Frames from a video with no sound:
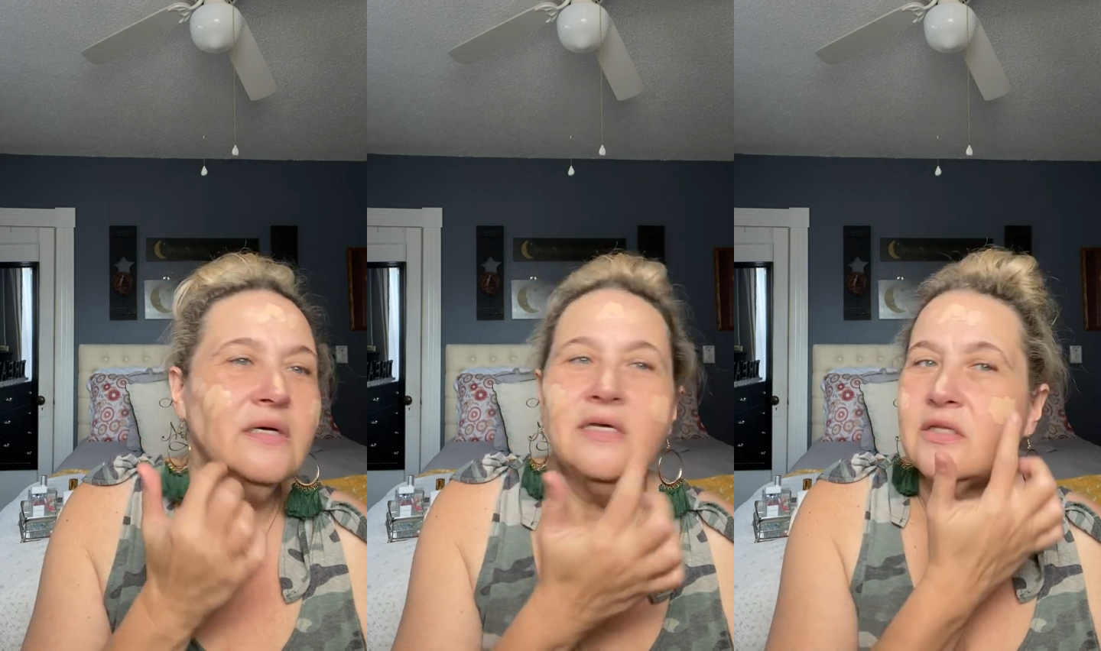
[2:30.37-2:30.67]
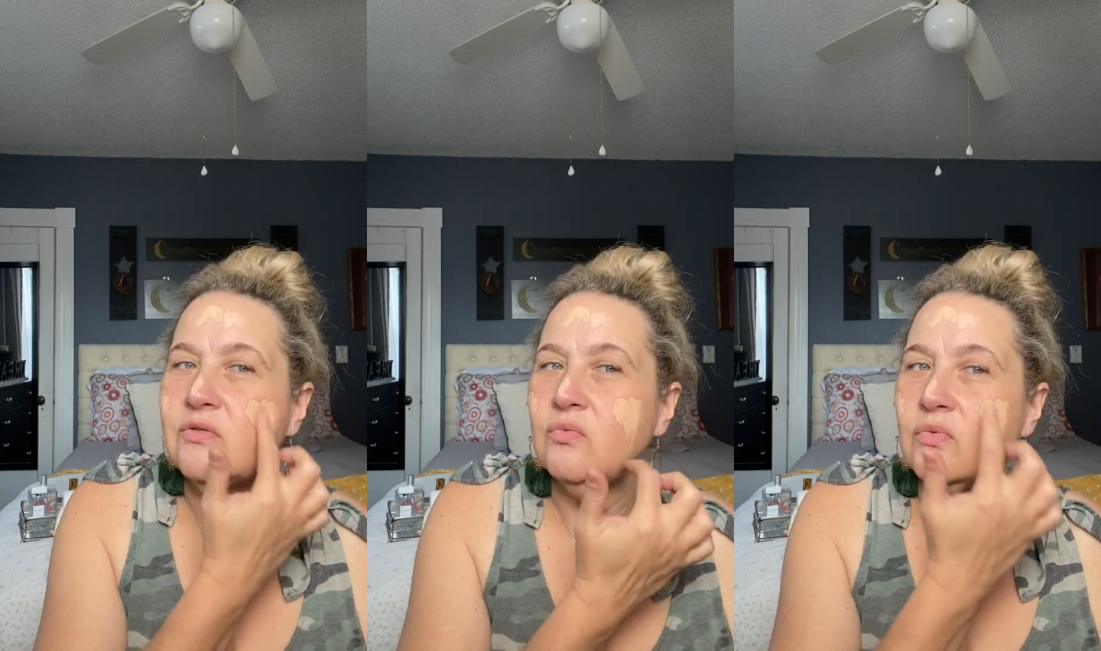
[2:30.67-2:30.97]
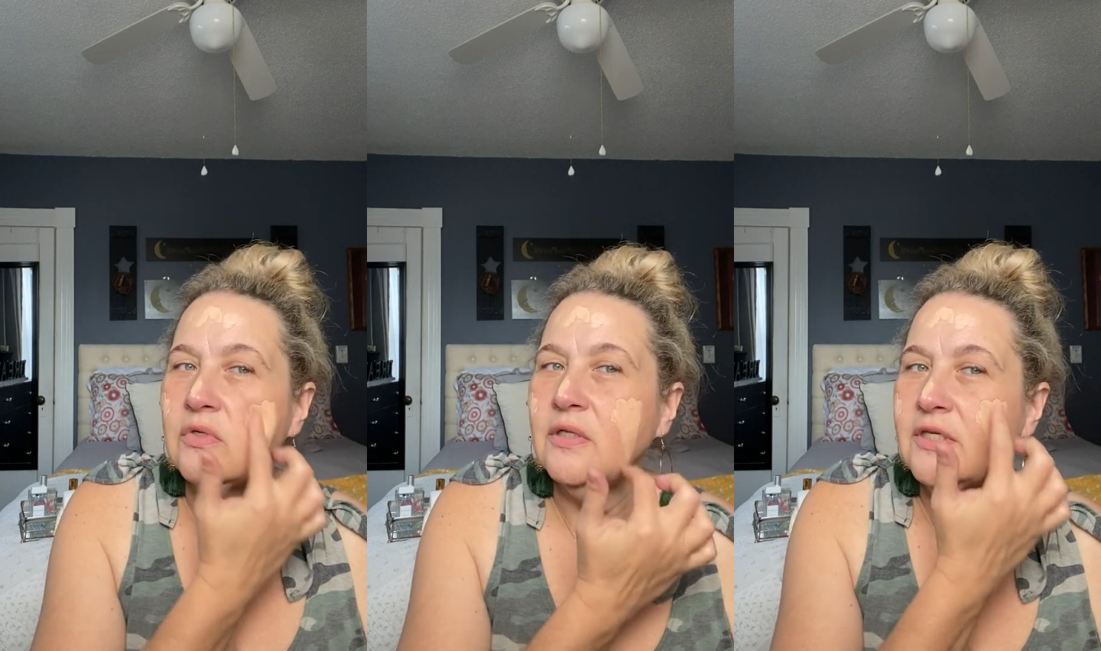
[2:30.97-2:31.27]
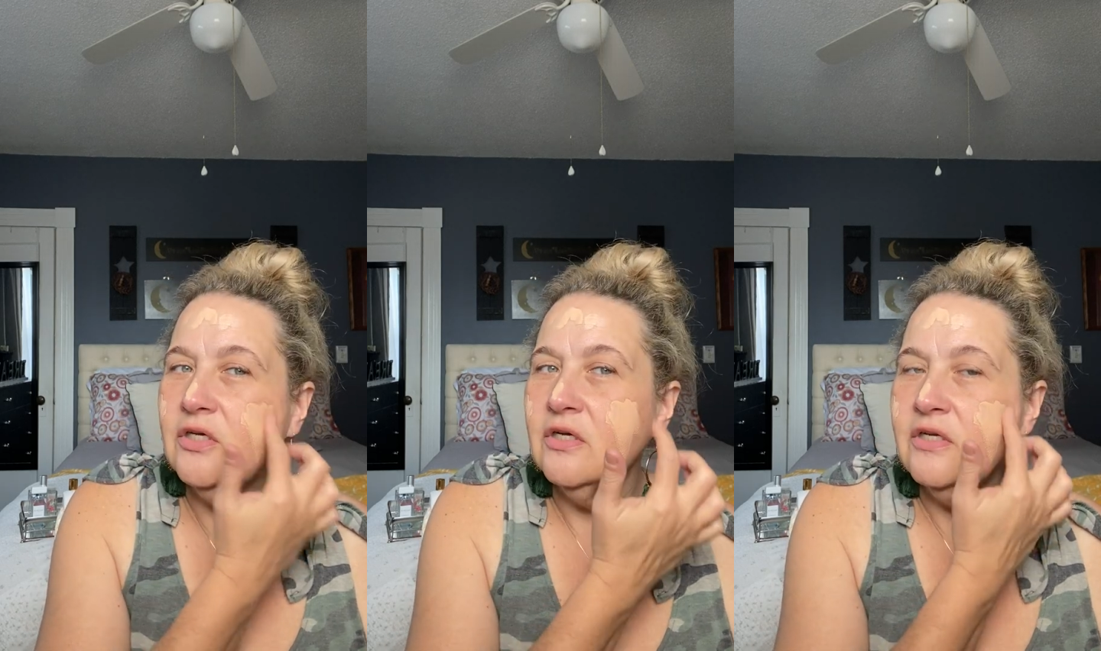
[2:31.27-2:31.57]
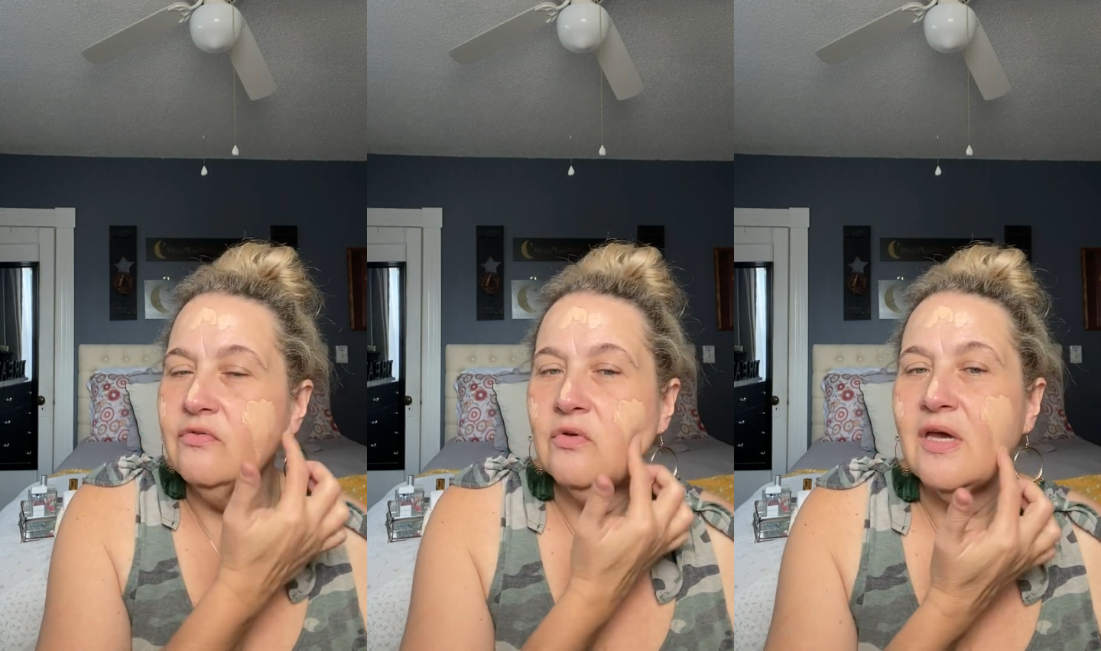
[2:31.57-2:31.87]
It's really good
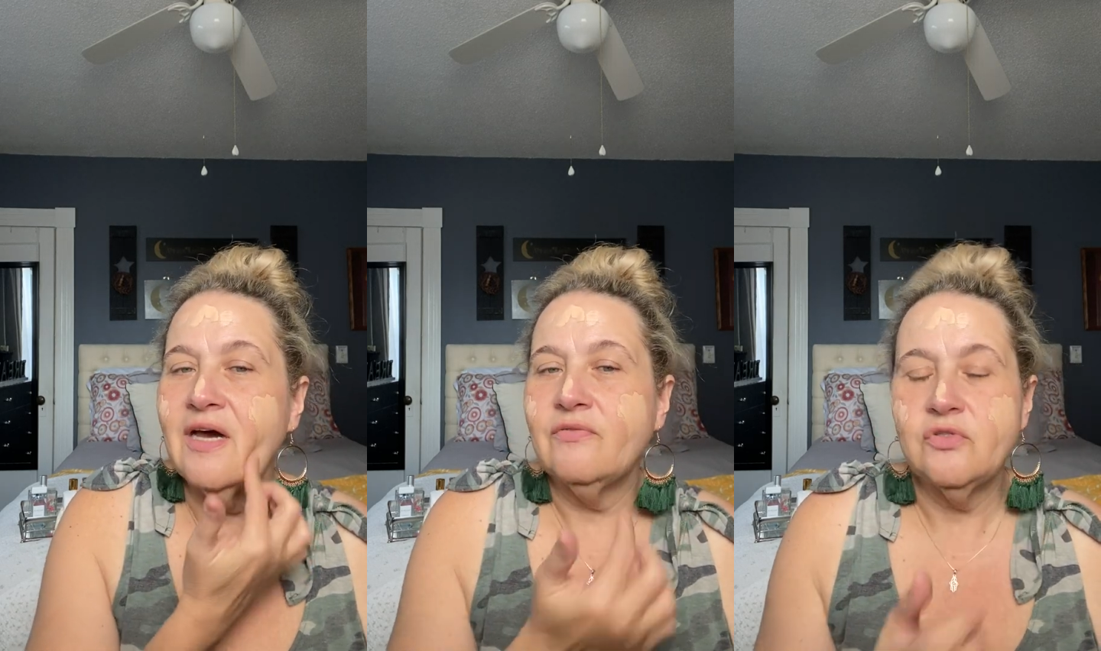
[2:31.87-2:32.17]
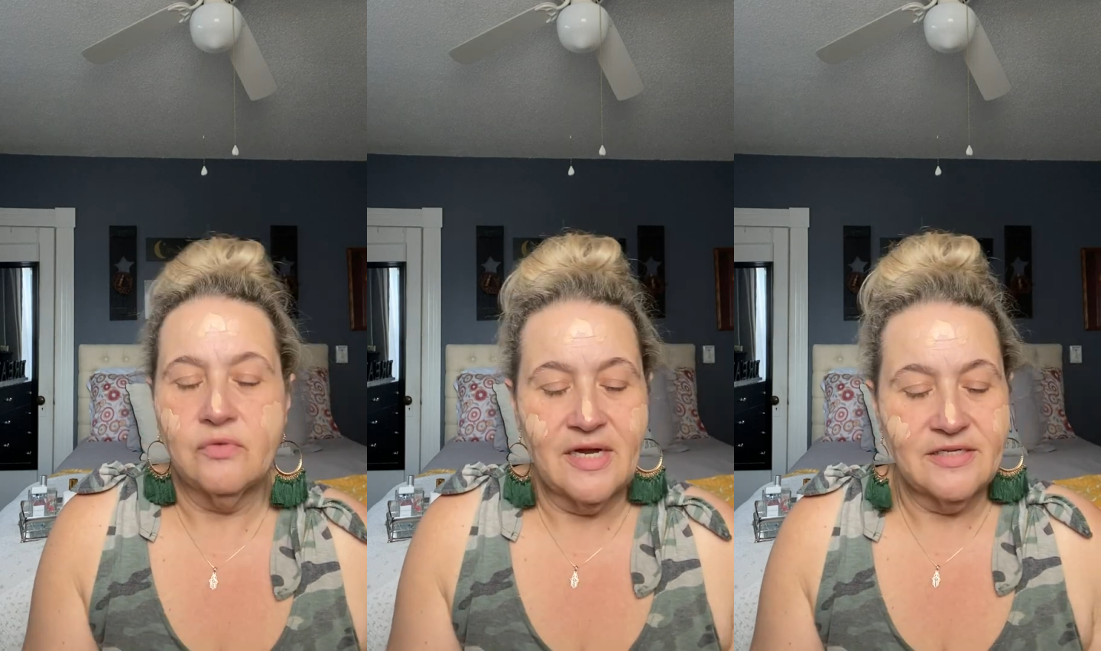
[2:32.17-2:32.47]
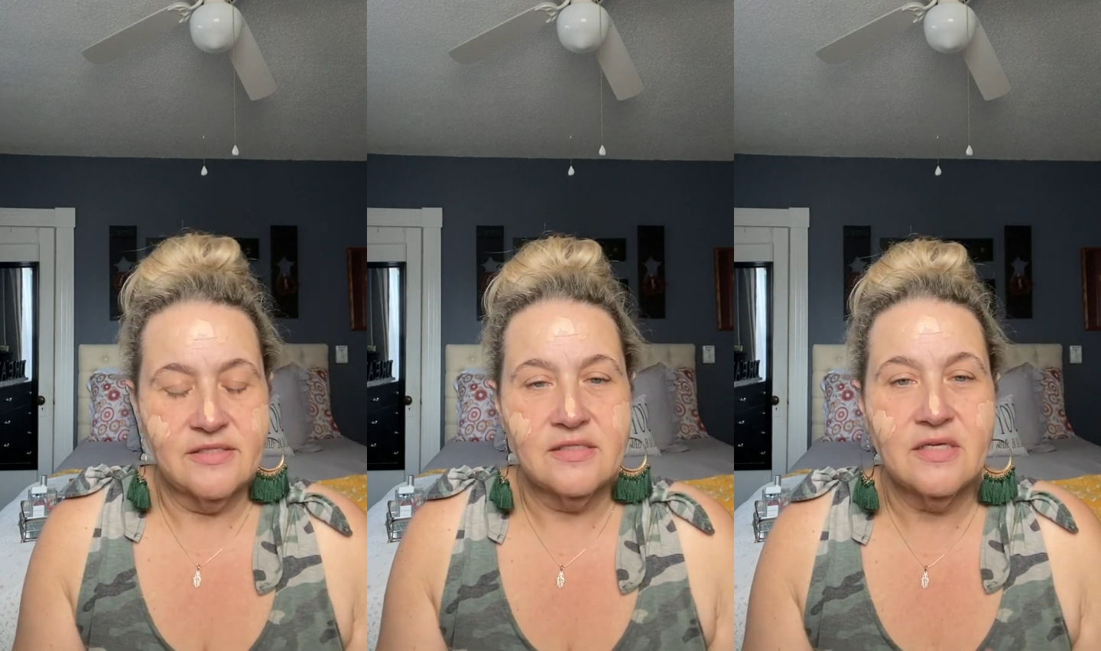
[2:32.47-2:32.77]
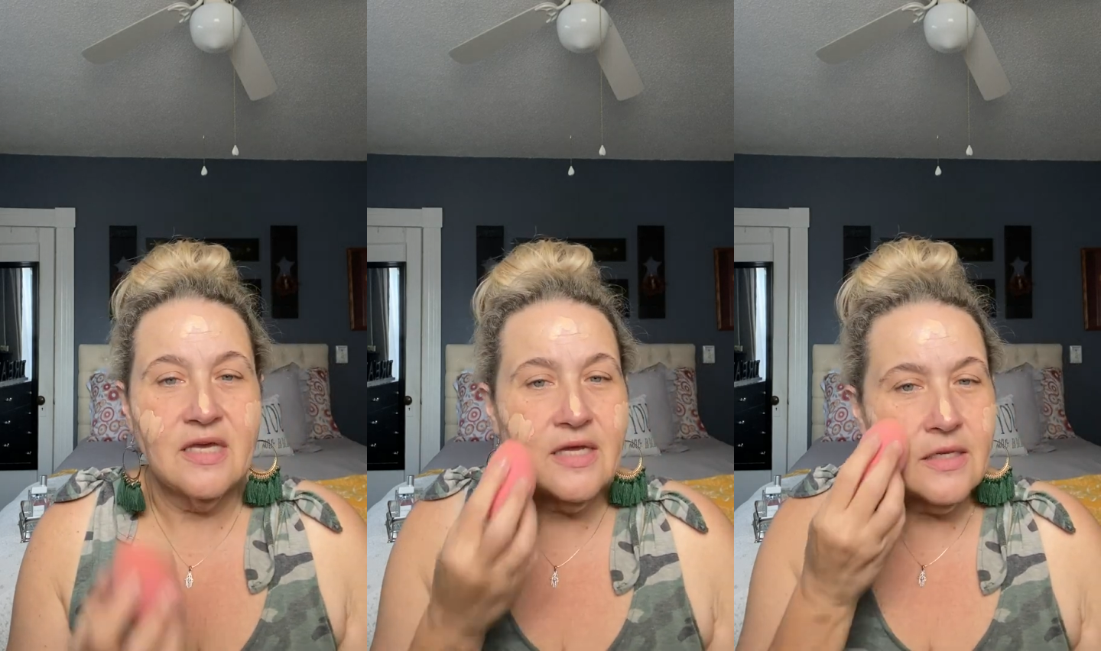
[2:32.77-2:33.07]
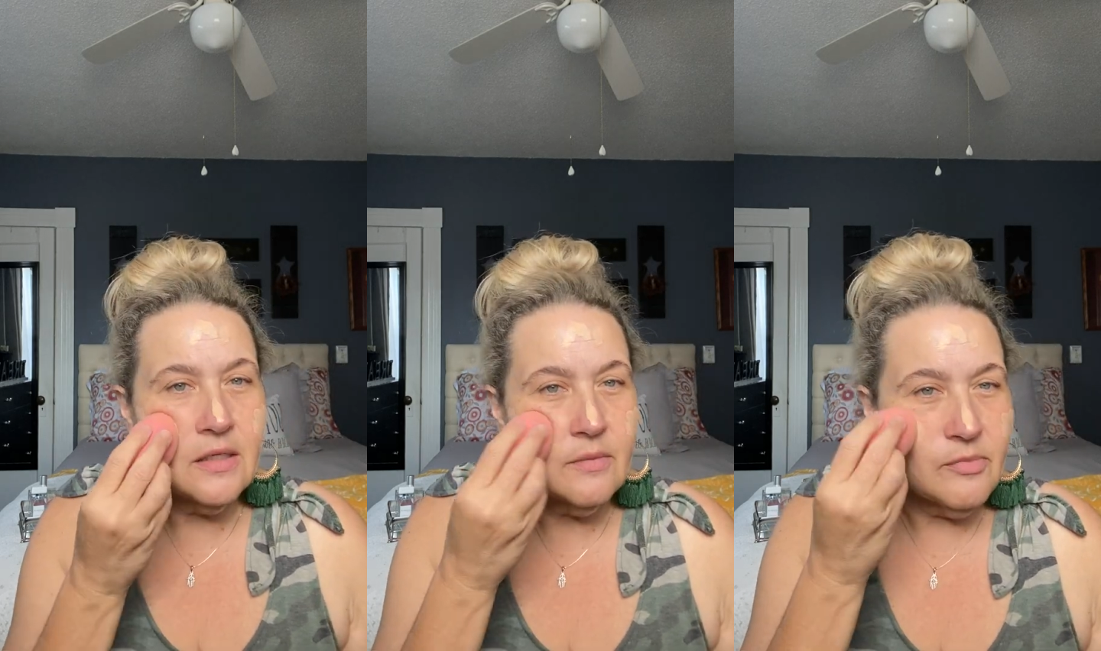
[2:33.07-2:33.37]
if you have dry skin,